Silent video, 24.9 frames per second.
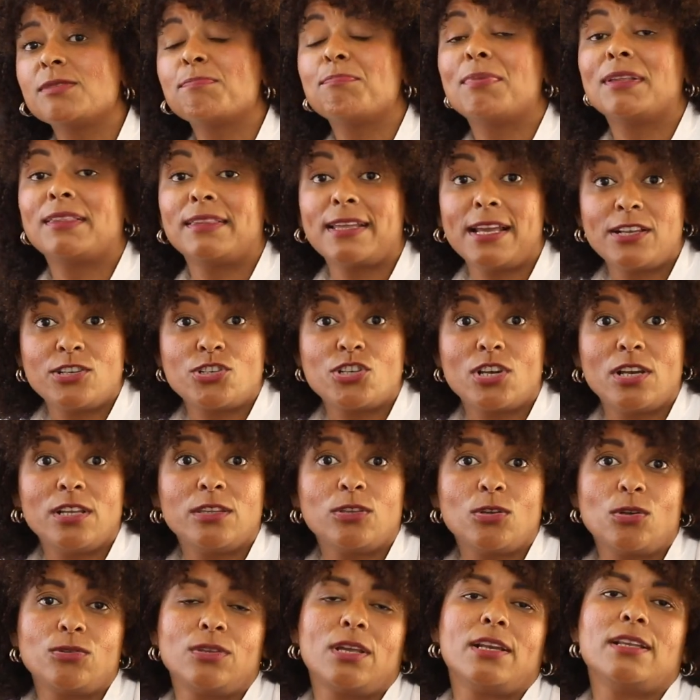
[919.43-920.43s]
potentially
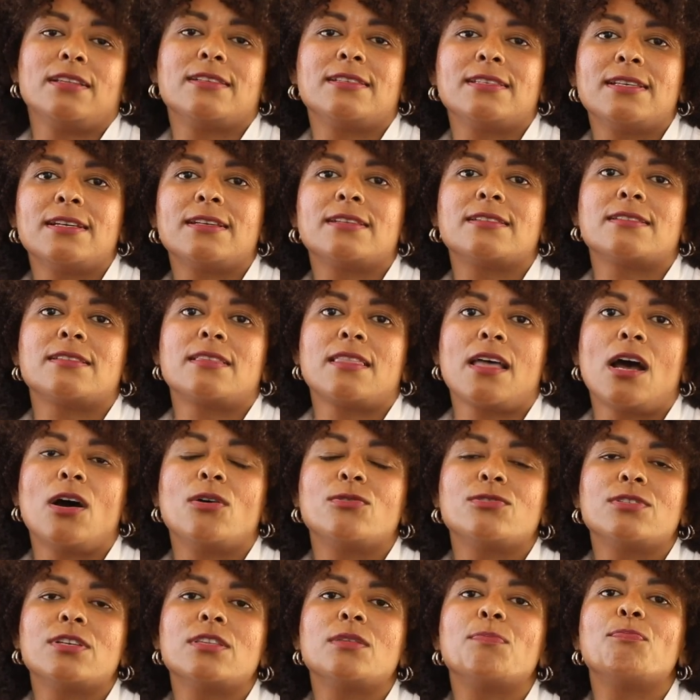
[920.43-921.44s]
totaling
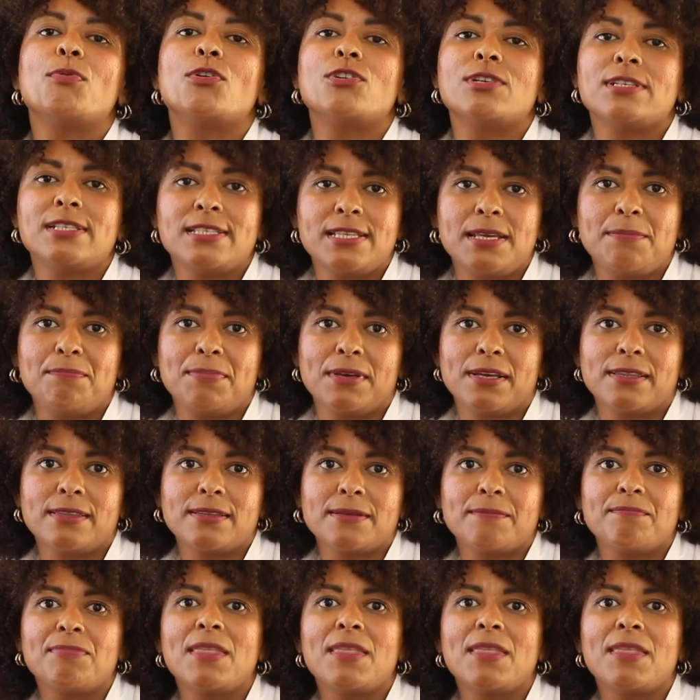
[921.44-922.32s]
€6,000 per recipient.